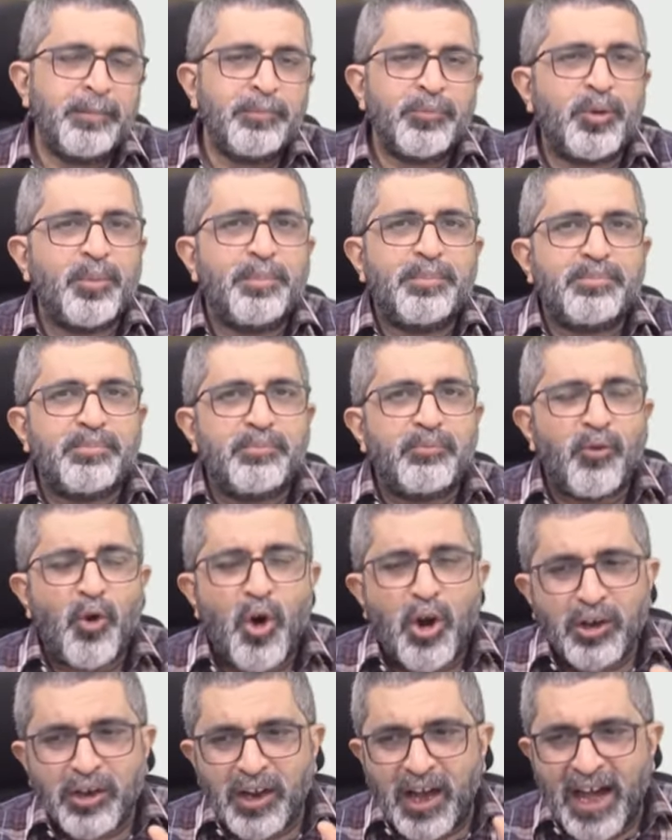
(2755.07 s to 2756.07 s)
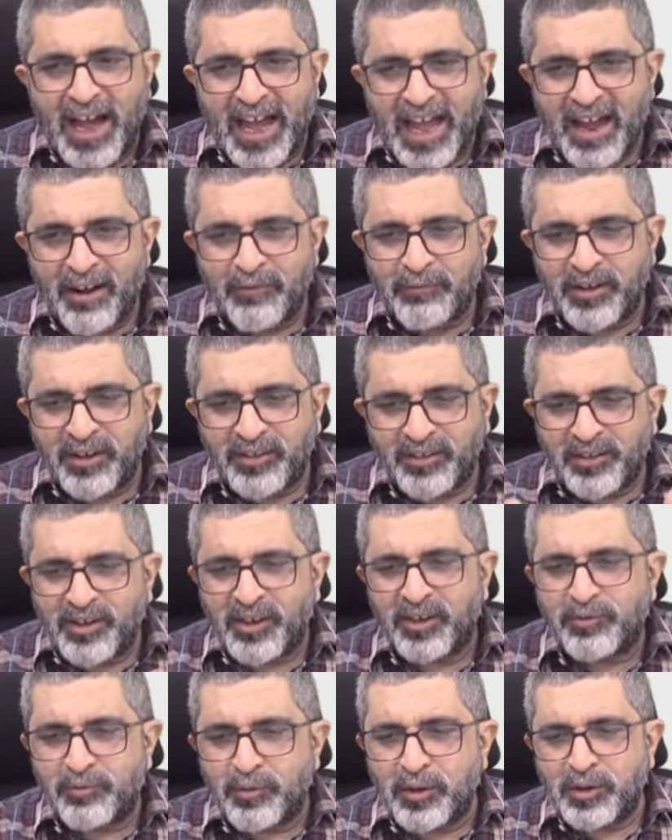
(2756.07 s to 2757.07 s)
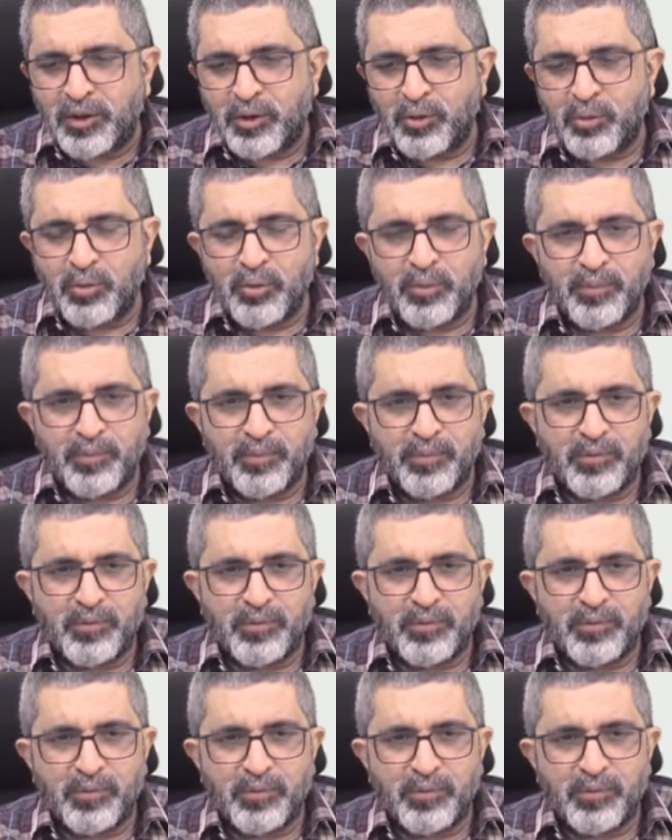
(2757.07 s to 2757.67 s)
So what I have discussed with you